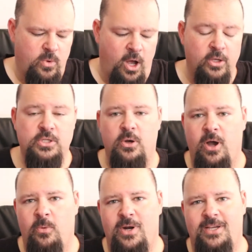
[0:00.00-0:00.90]

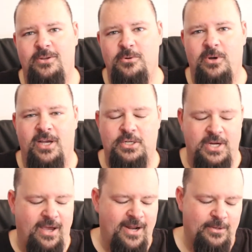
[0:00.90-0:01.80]
Also, I want to do a
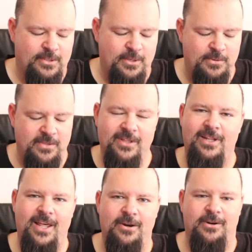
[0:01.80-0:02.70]
shout out to the
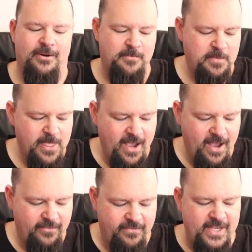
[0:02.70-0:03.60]
letterer.
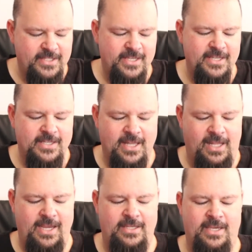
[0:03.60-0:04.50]
VC's
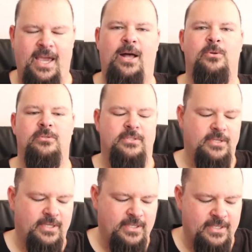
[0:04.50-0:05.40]
Clayton
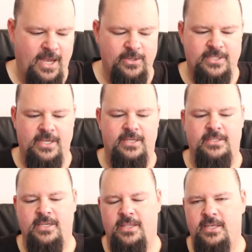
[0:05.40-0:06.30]
Cowles is how it
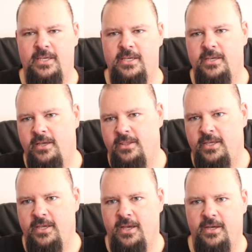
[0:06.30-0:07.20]
says in
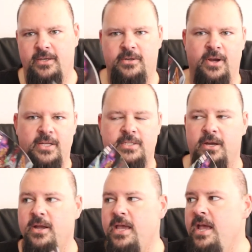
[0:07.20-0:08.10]
the credits
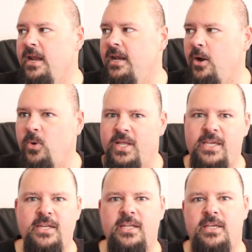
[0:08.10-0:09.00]
here. Now, what
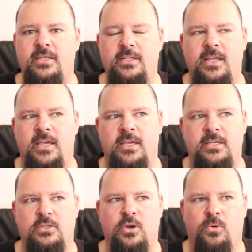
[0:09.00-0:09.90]
he did
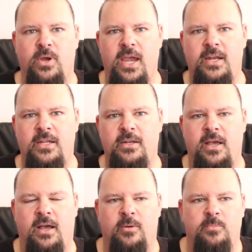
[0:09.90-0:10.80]
is
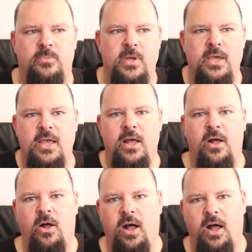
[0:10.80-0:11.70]
created
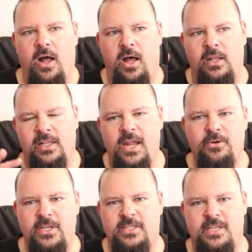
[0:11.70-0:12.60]
a
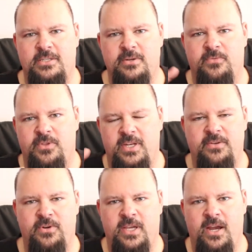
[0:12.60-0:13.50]
lettering system for the
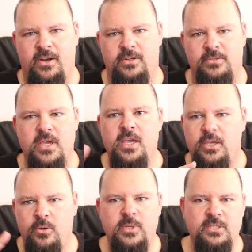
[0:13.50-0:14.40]
different characters.
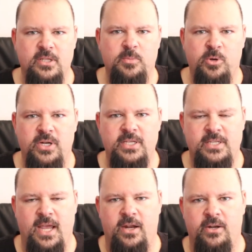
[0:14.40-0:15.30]
Humans look pretty
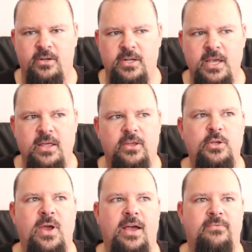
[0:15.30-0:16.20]
standard. Then
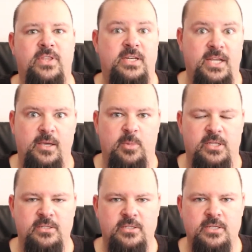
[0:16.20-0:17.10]
you have the
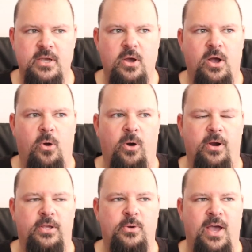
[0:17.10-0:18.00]
demons,
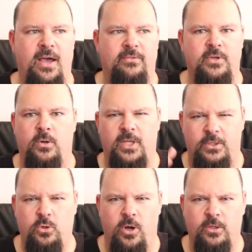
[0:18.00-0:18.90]
or you have,
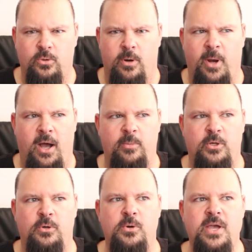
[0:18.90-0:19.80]
like Doyle
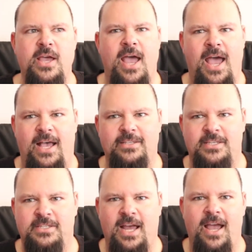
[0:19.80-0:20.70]
Dormammu has a
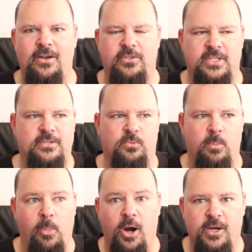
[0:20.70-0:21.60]
style that's
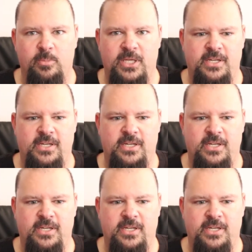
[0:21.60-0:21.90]
remarkably